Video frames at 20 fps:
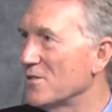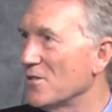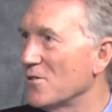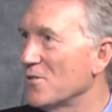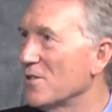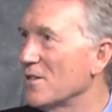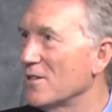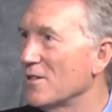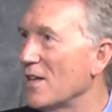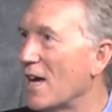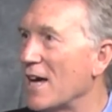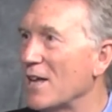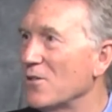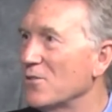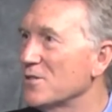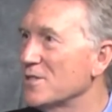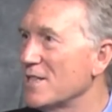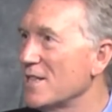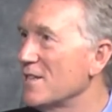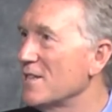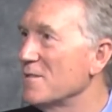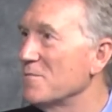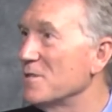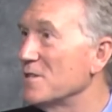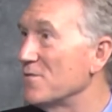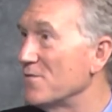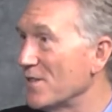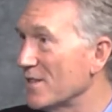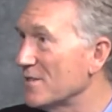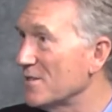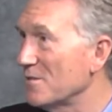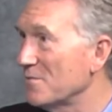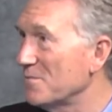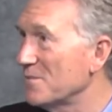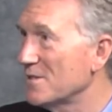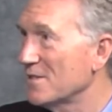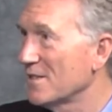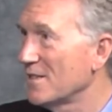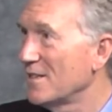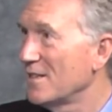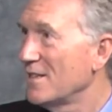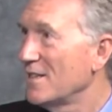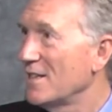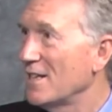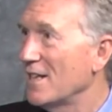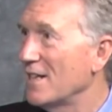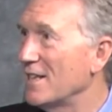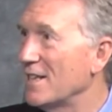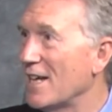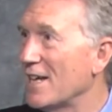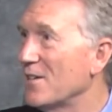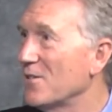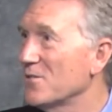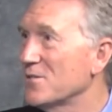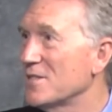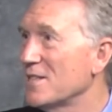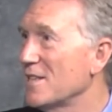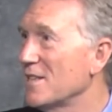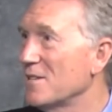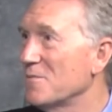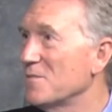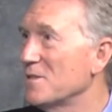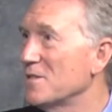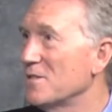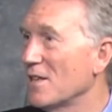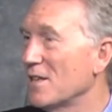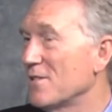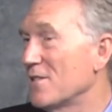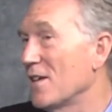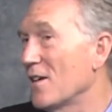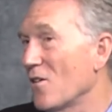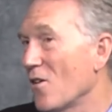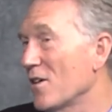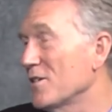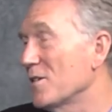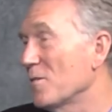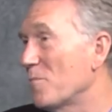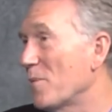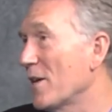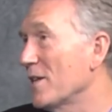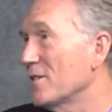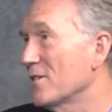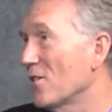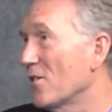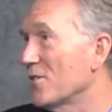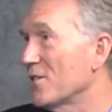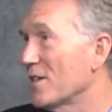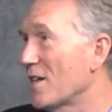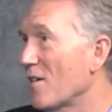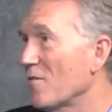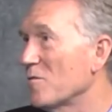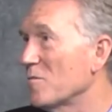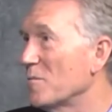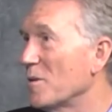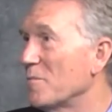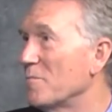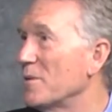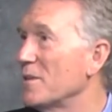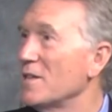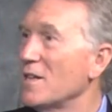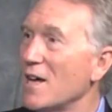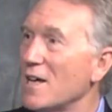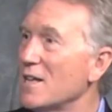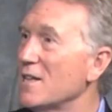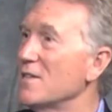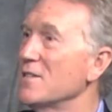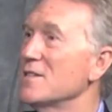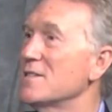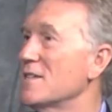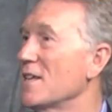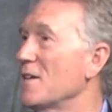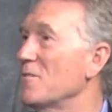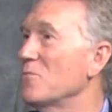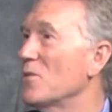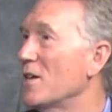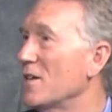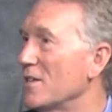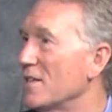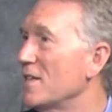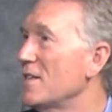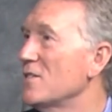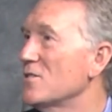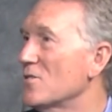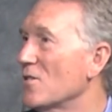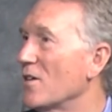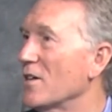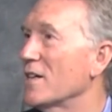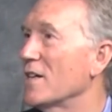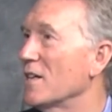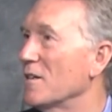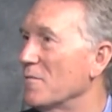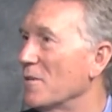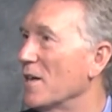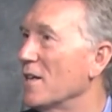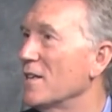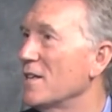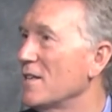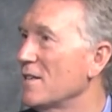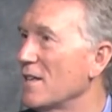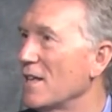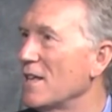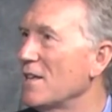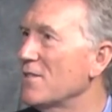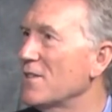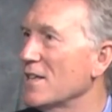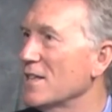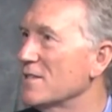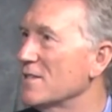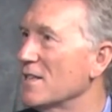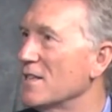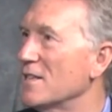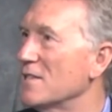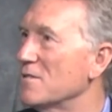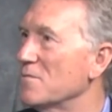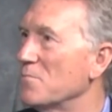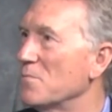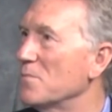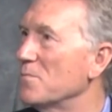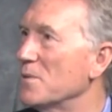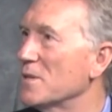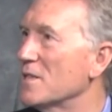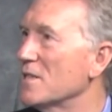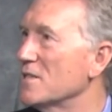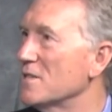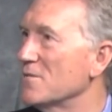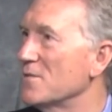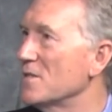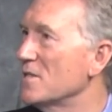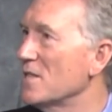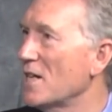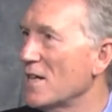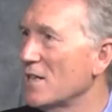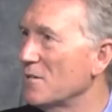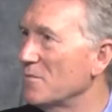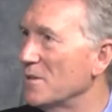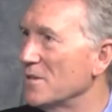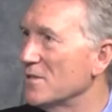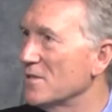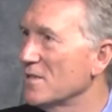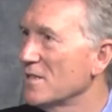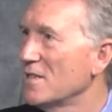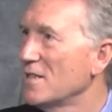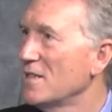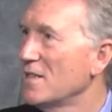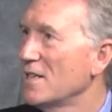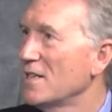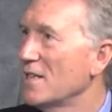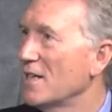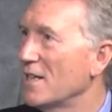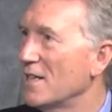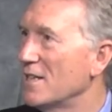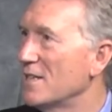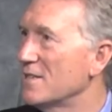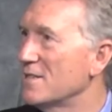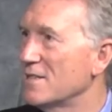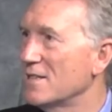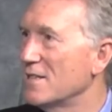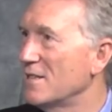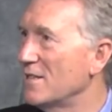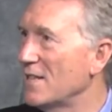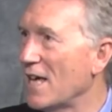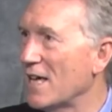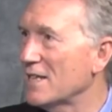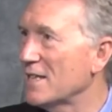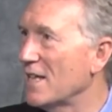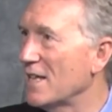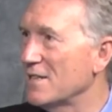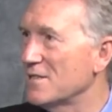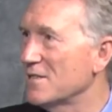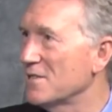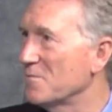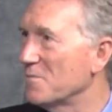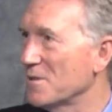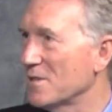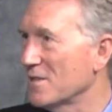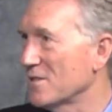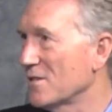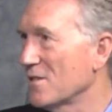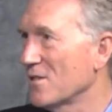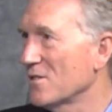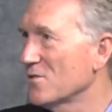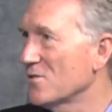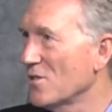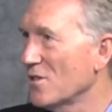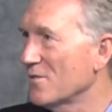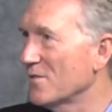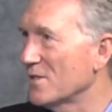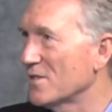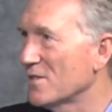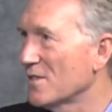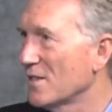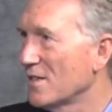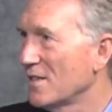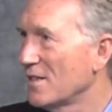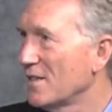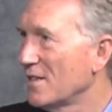So yeah. they, I don't see them as victims. Yeah. And I don't see them as uh, they are dependent on the government, but not in the same way that he's talking about. He he thinks it is because of entitlements. Yeah. And in that case, it's because of their service.